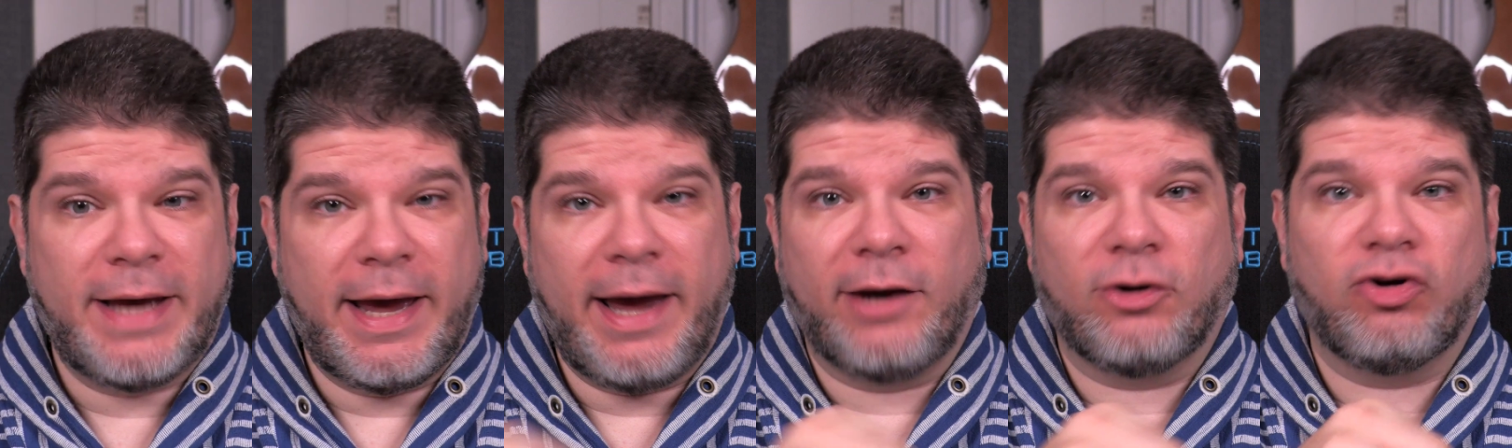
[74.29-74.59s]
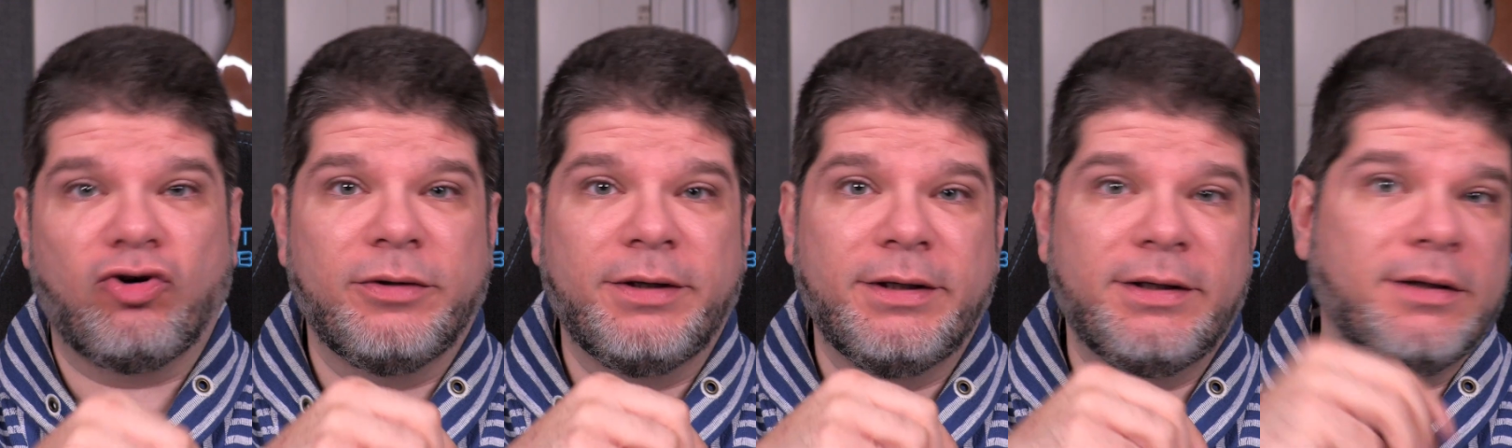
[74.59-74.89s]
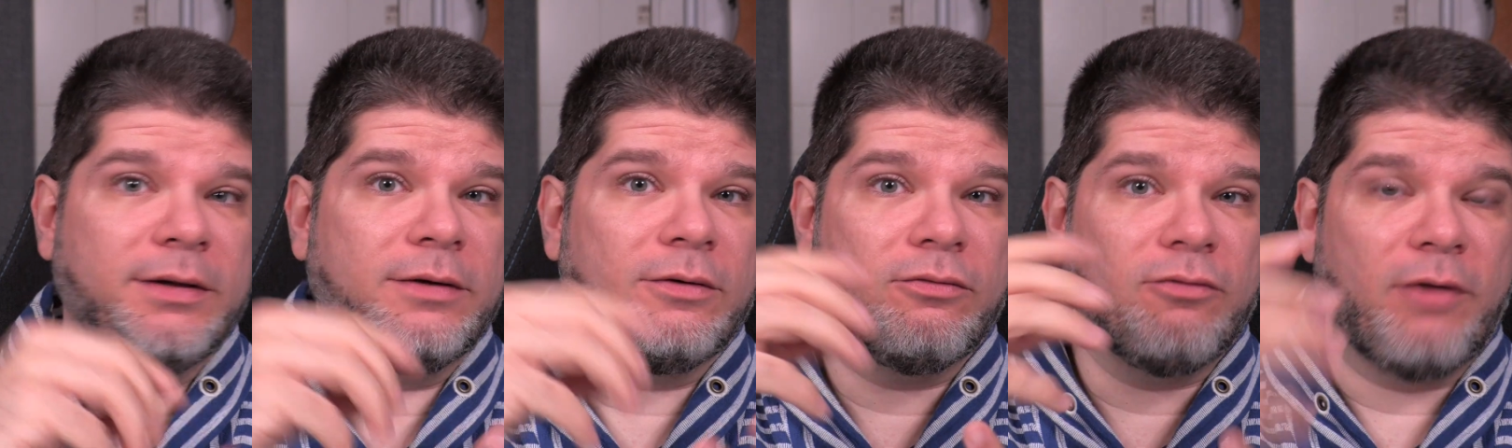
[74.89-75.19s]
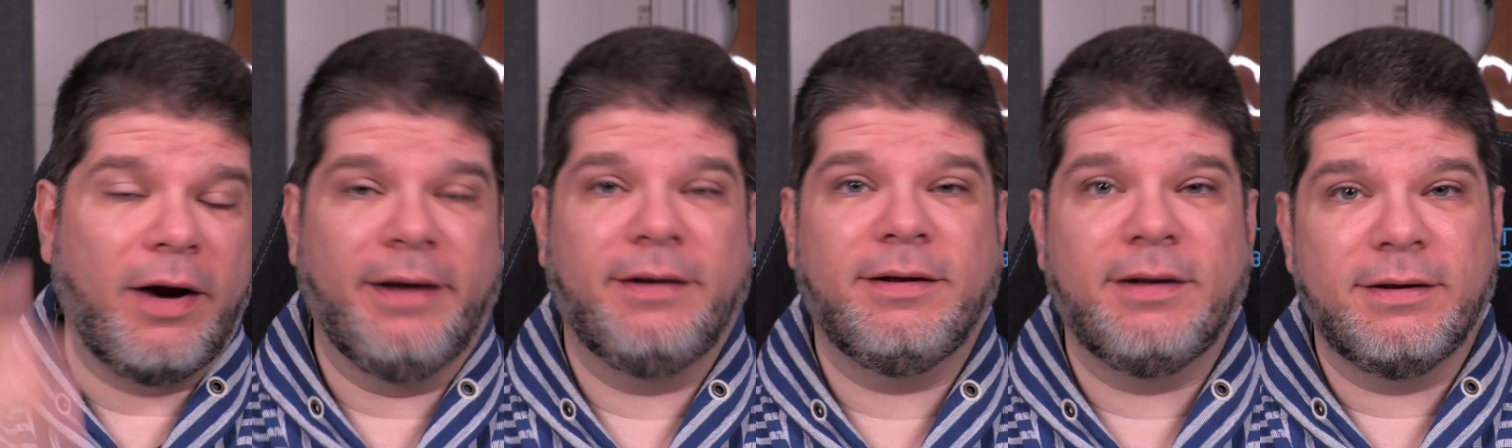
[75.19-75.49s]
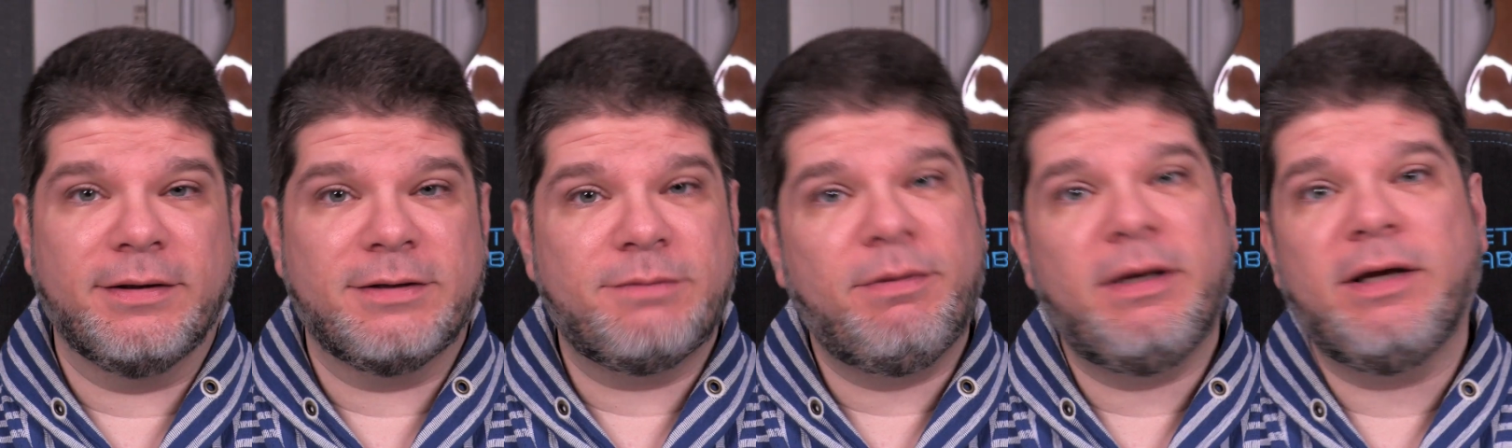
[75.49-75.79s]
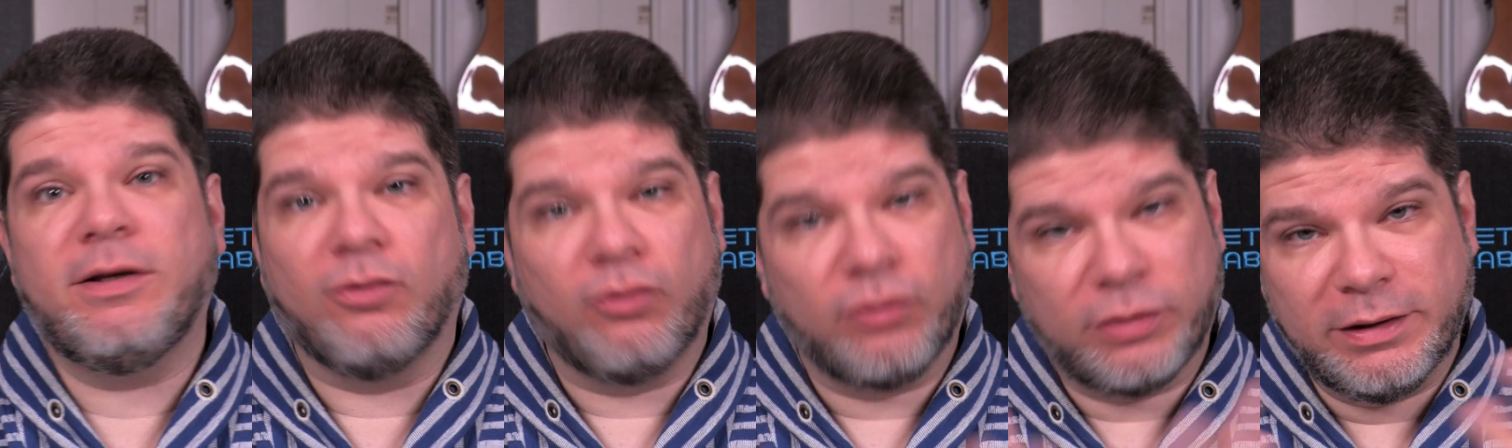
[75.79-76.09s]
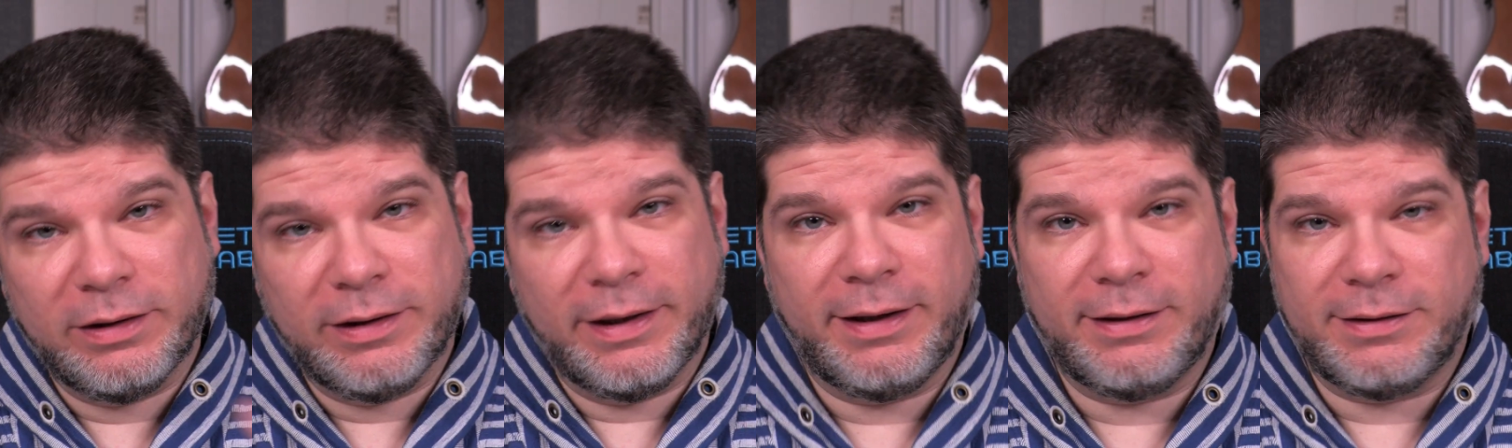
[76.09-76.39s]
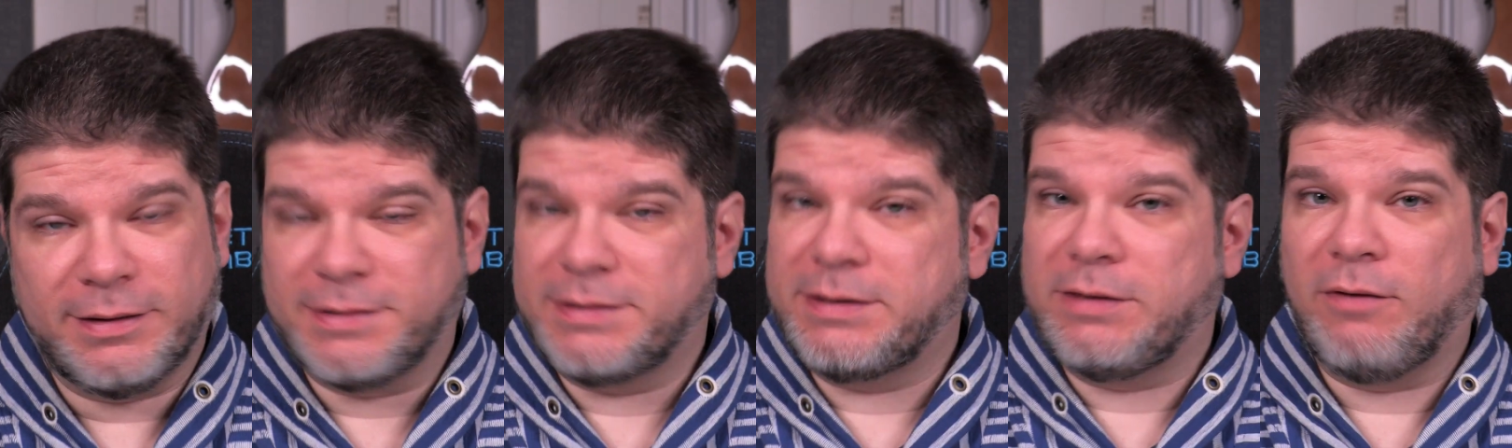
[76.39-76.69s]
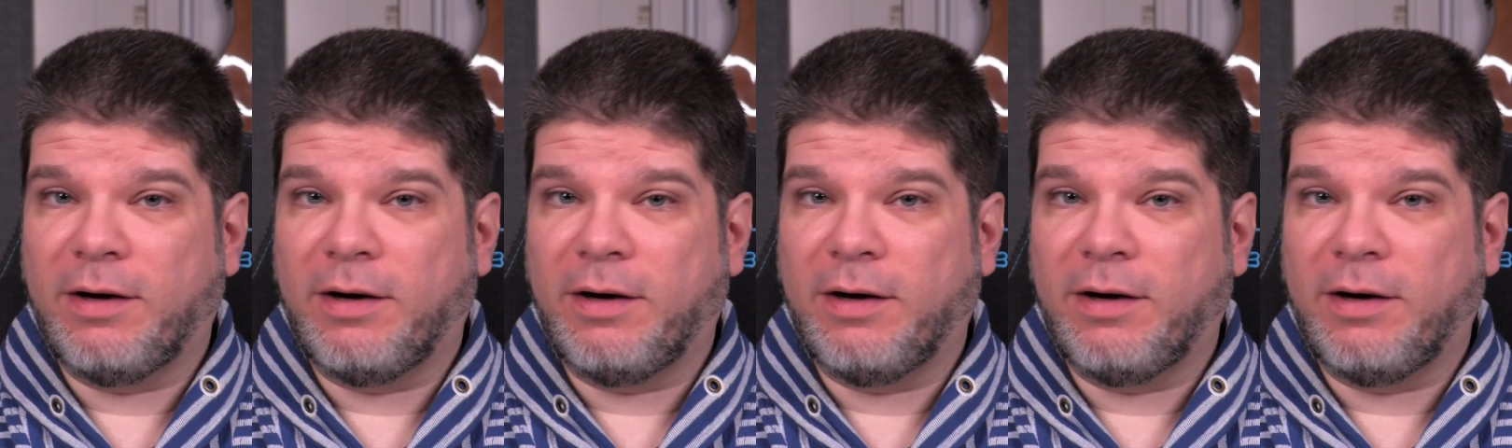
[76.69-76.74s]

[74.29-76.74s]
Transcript: actually the writing speed or the latency,